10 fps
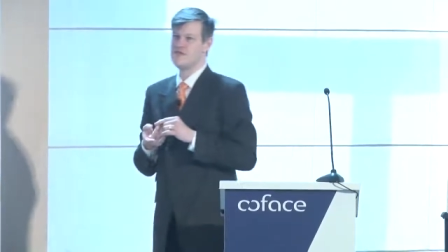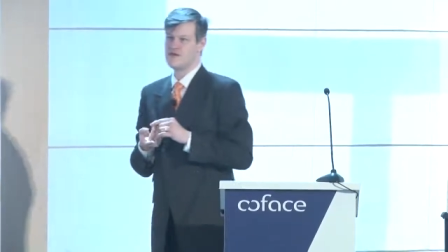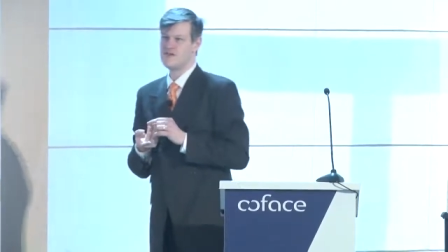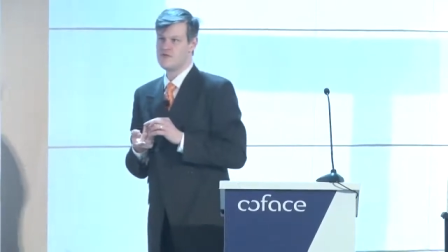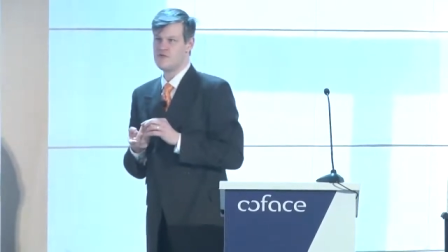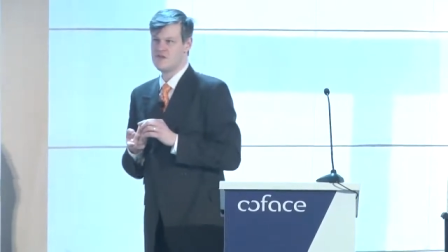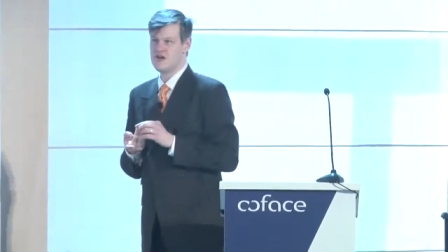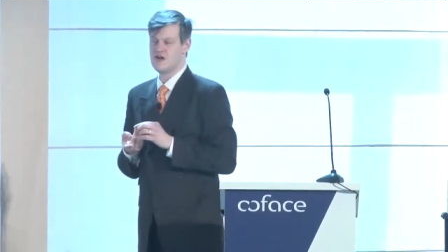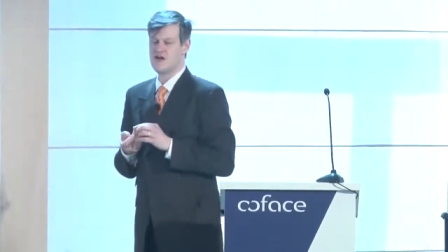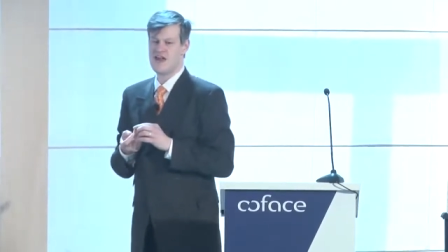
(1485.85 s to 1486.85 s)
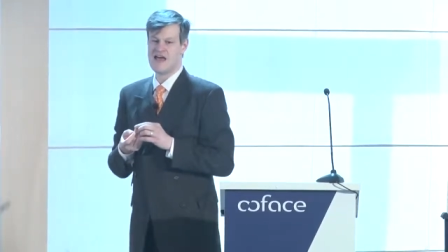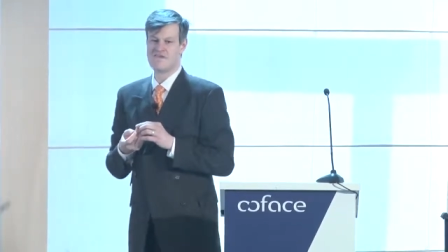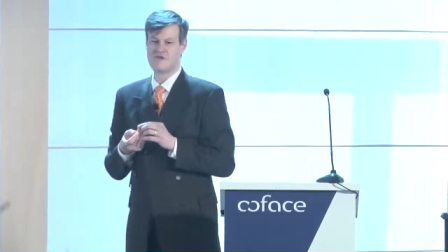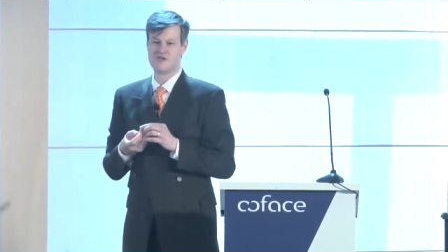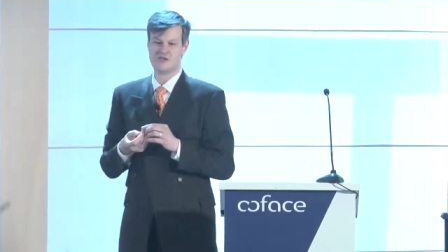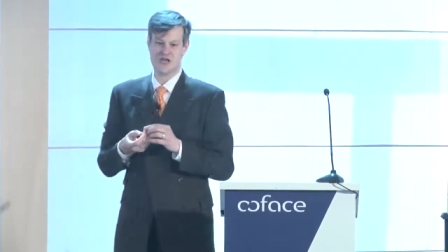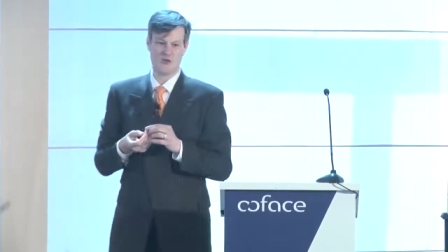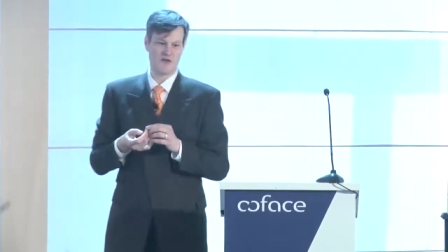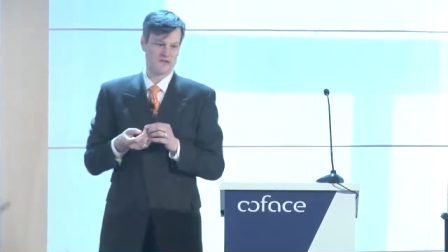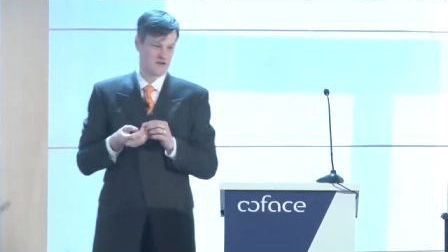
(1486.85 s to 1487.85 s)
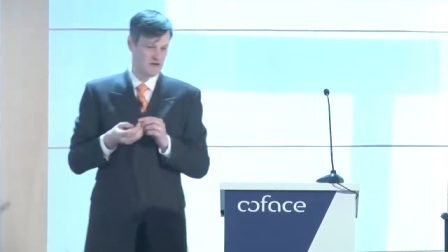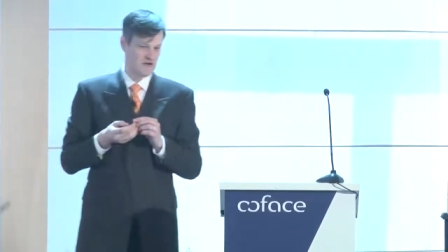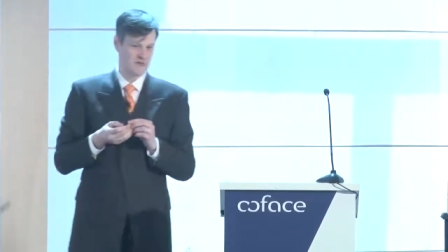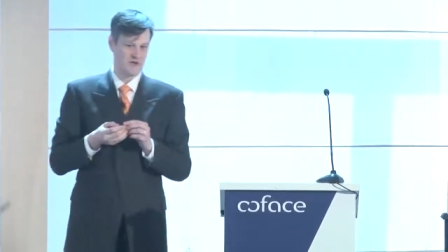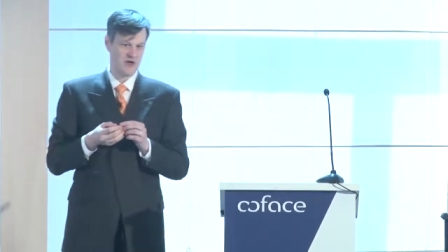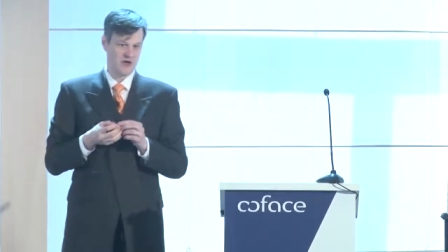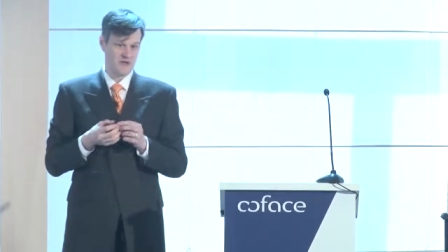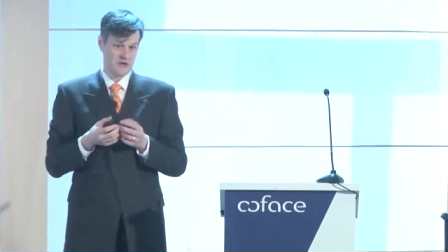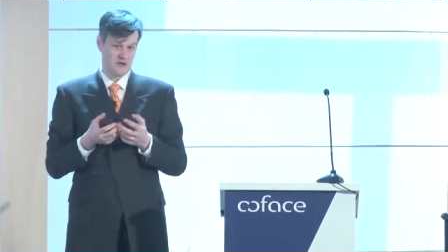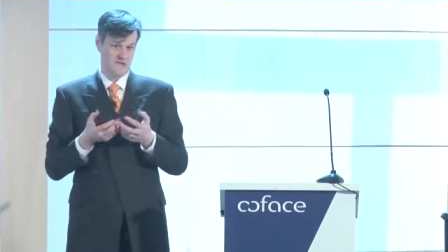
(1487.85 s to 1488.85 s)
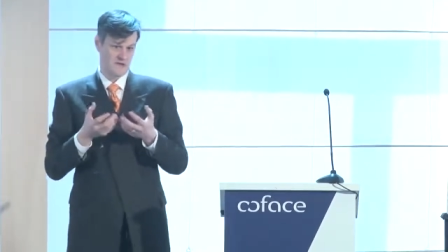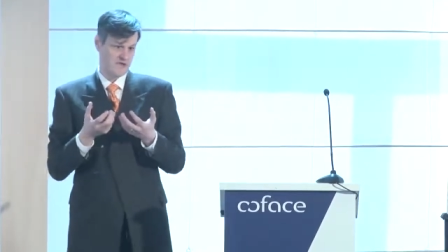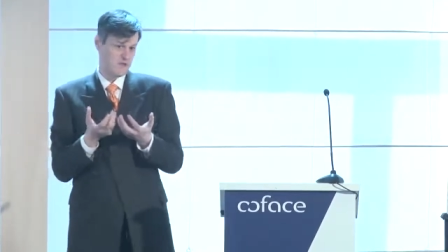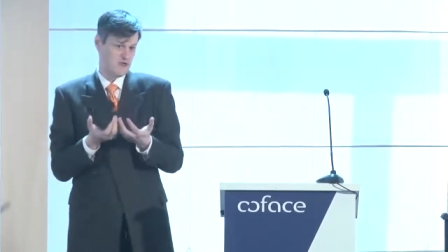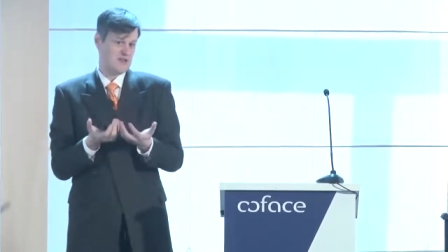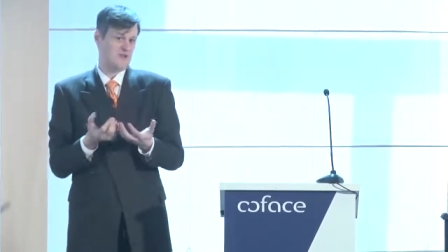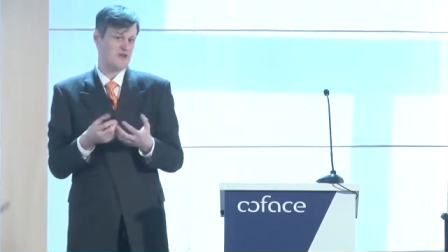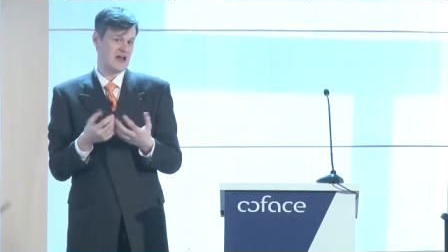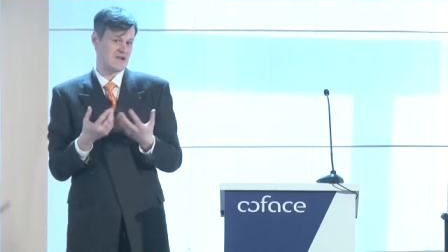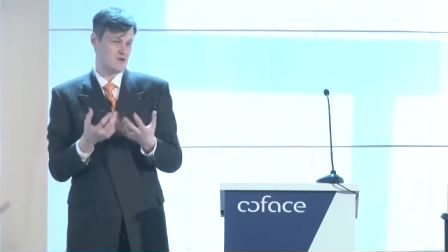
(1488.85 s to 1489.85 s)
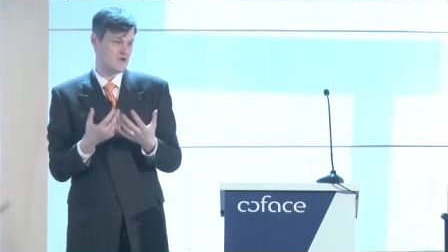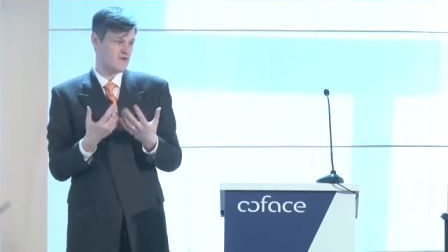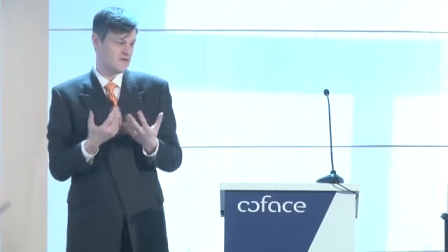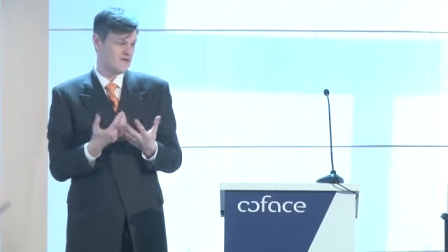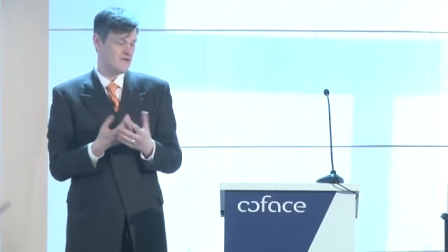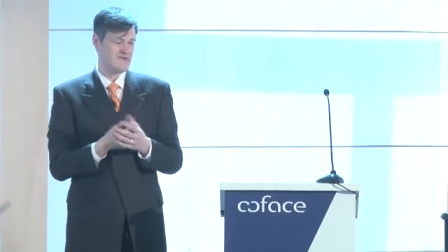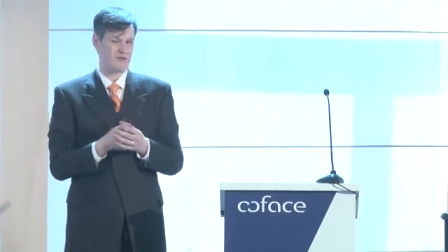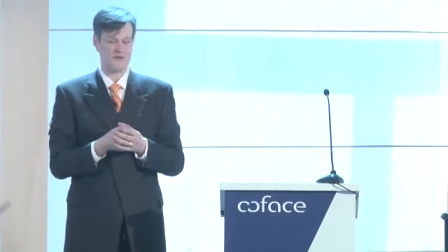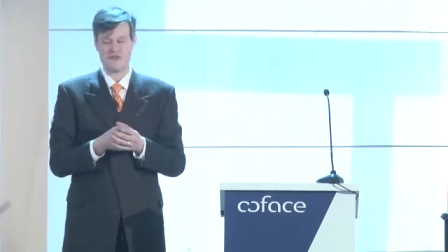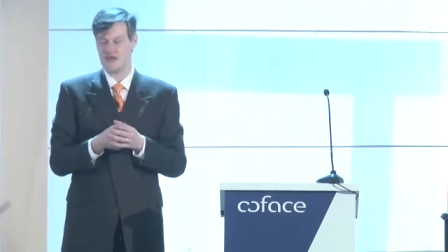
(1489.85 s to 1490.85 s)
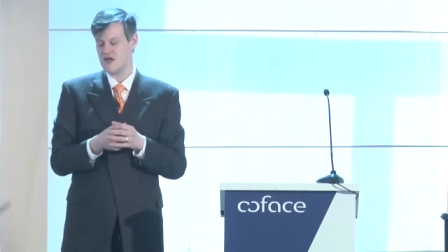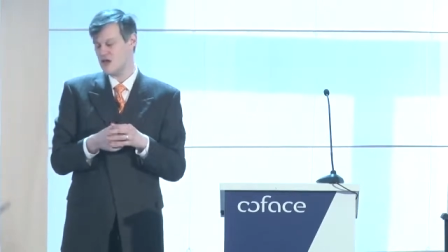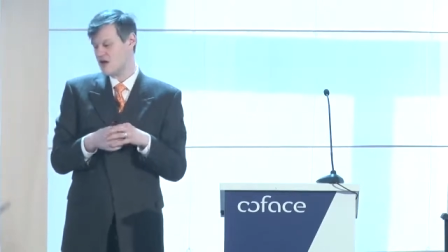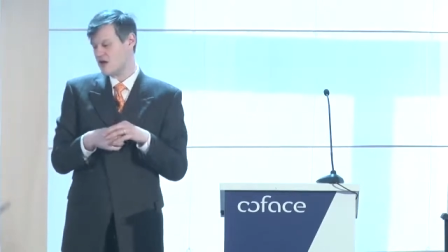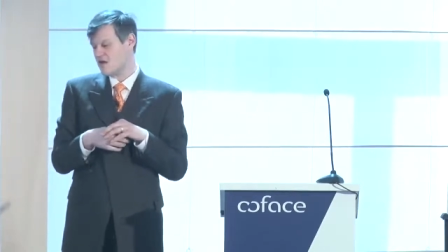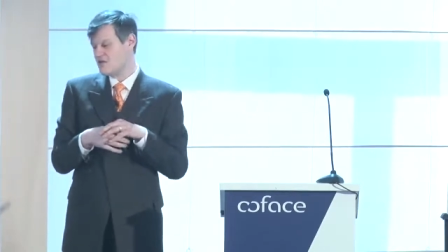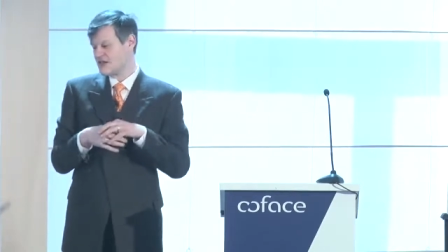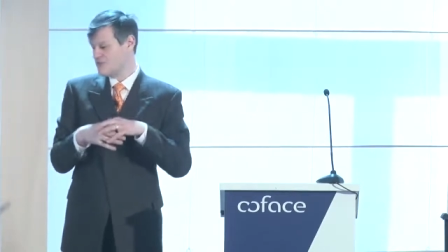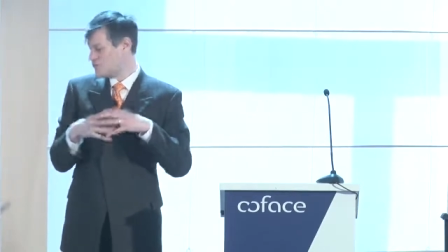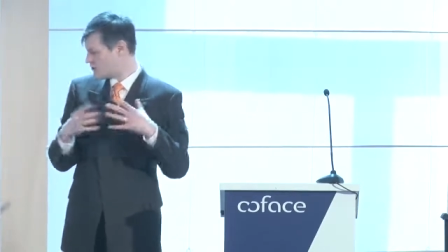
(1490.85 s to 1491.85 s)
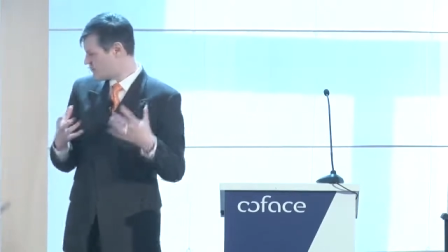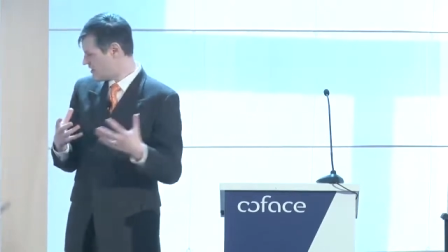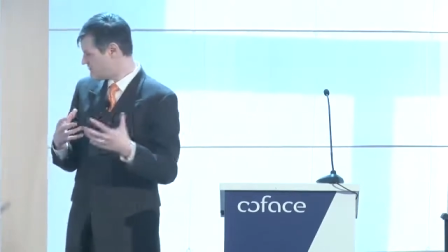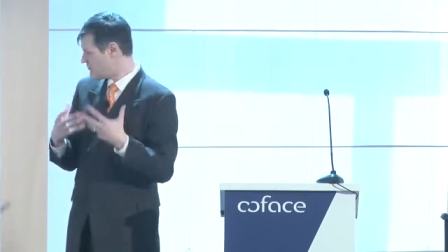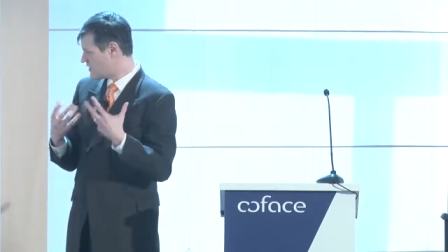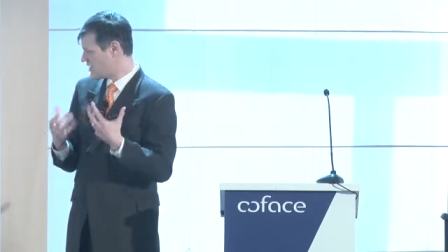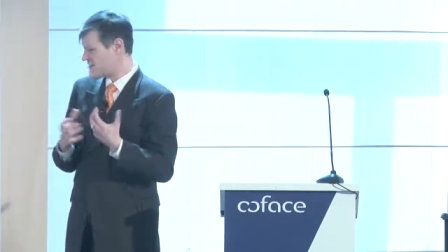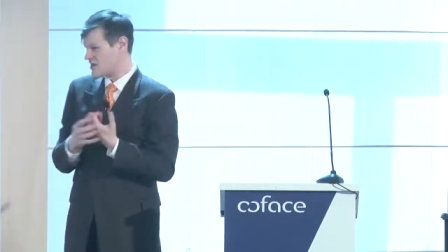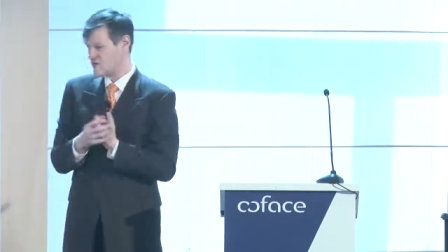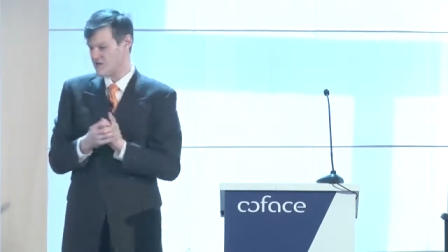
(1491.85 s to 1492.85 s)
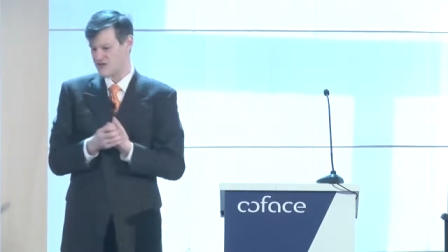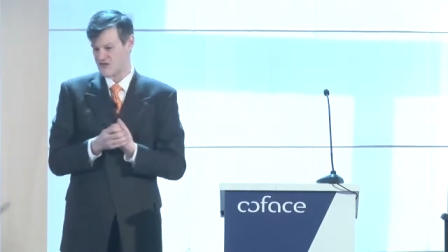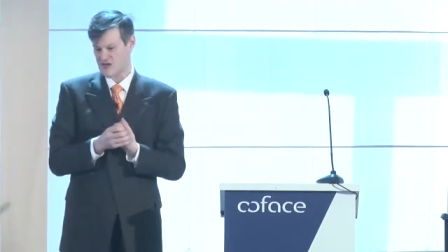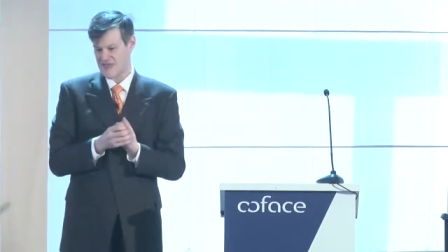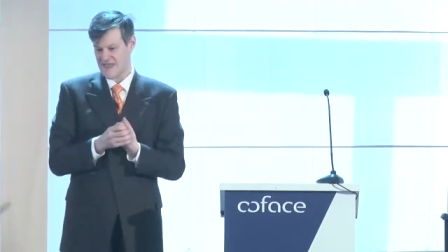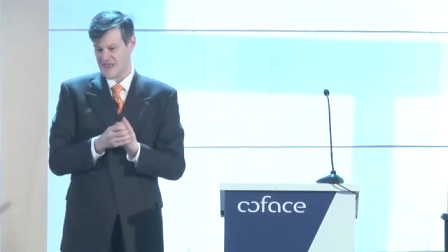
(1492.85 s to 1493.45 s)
60% on average in Western Europe because of, of the printing press, the books, and so forth, and uh, suddenly books were everywhere, et cetera, et cetera.